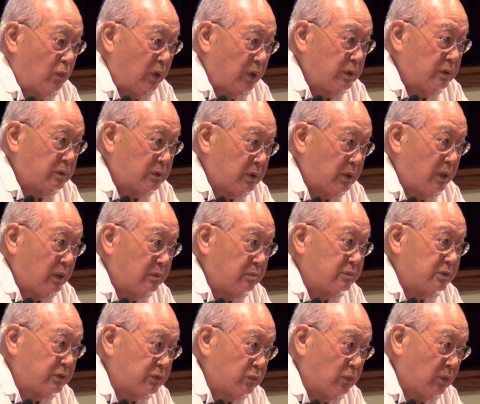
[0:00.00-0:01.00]
one
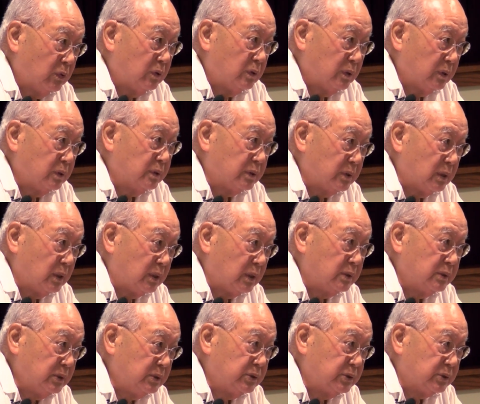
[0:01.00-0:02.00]
time sworn
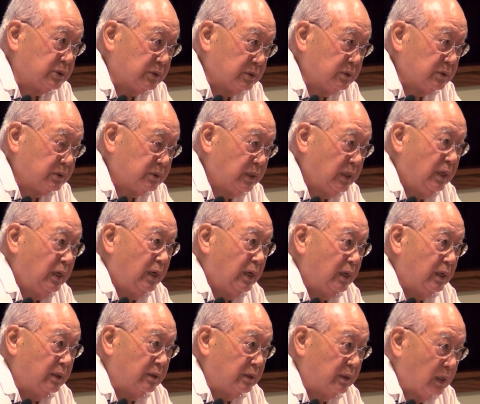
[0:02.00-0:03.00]
allegiance
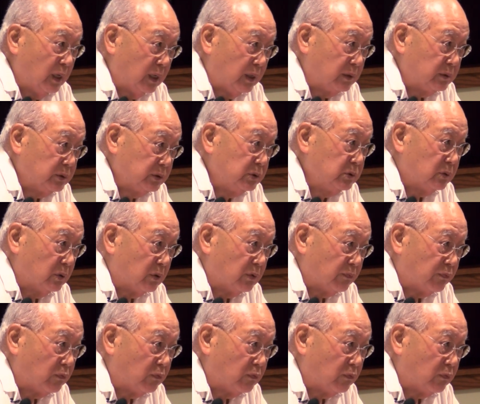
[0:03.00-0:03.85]
and now you are